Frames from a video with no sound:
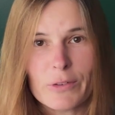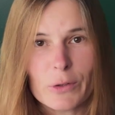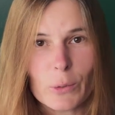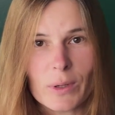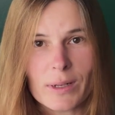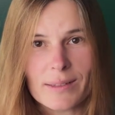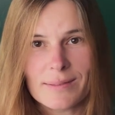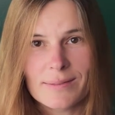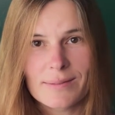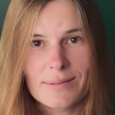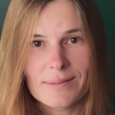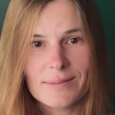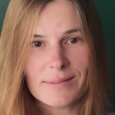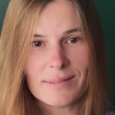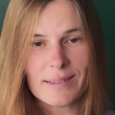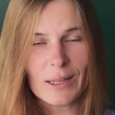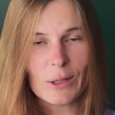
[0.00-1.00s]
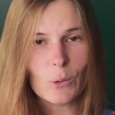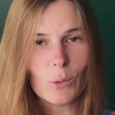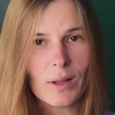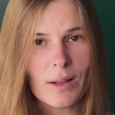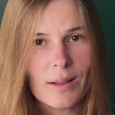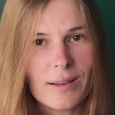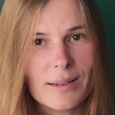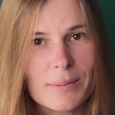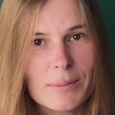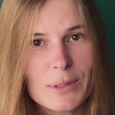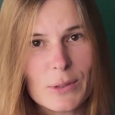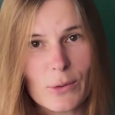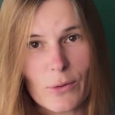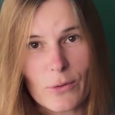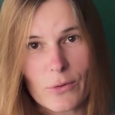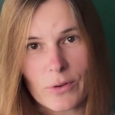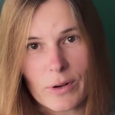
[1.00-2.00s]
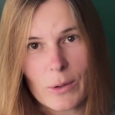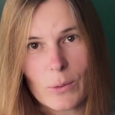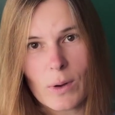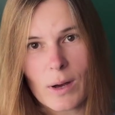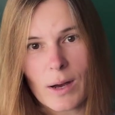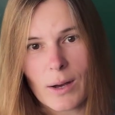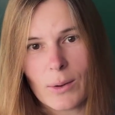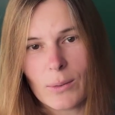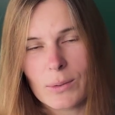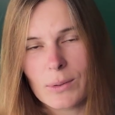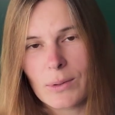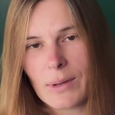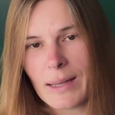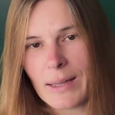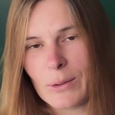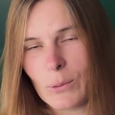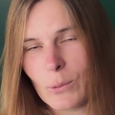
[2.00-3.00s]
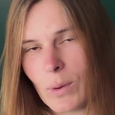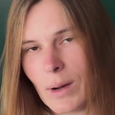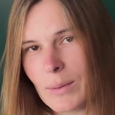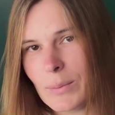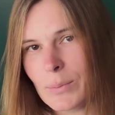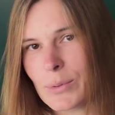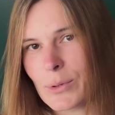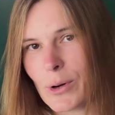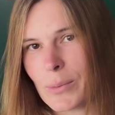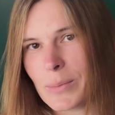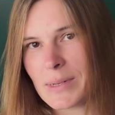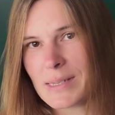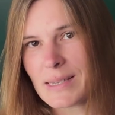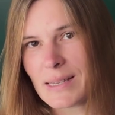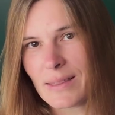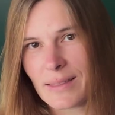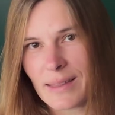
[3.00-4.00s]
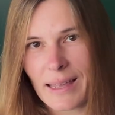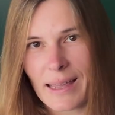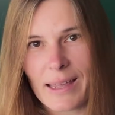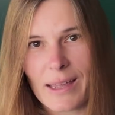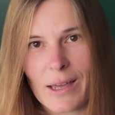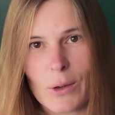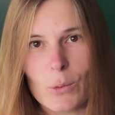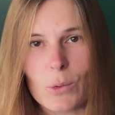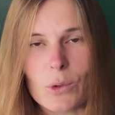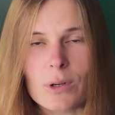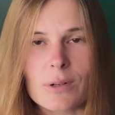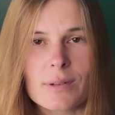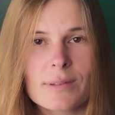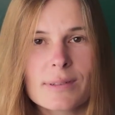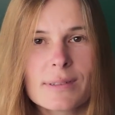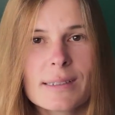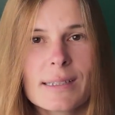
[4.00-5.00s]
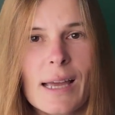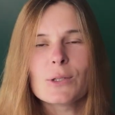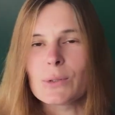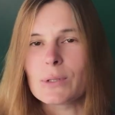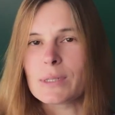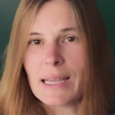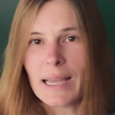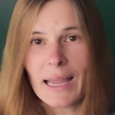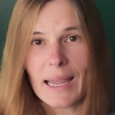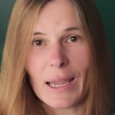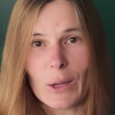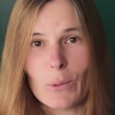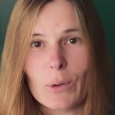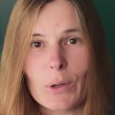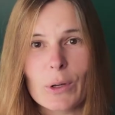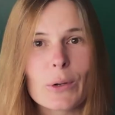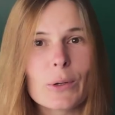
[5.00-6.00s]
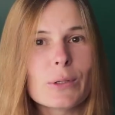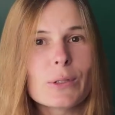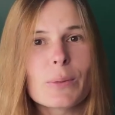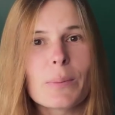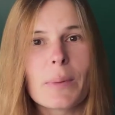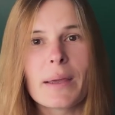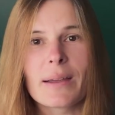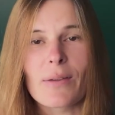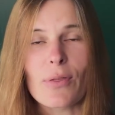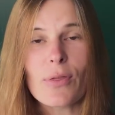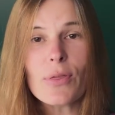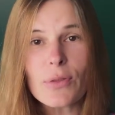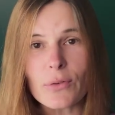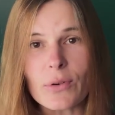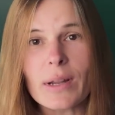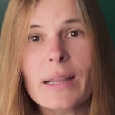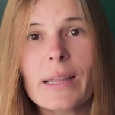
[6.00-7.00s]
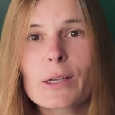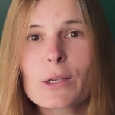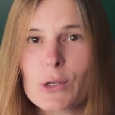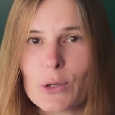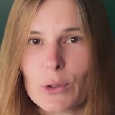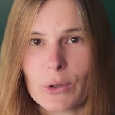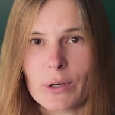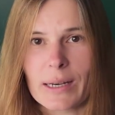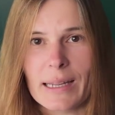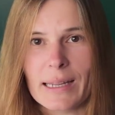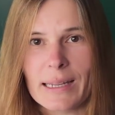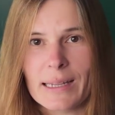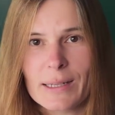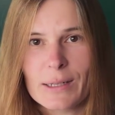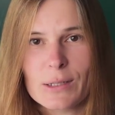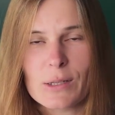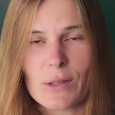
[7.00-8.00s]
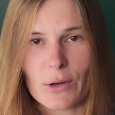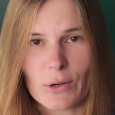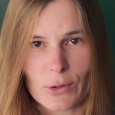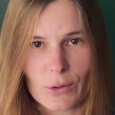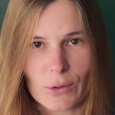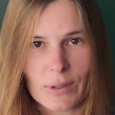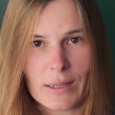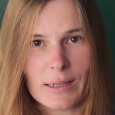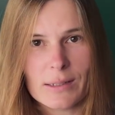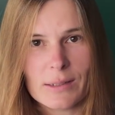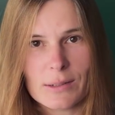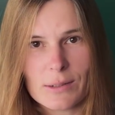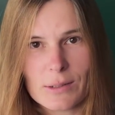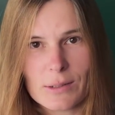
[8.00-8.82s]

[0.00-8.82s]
everyone, and welcome to 3 Wow and 1 Promise in the AI World. Today, we're going to make a thrilling journey to the early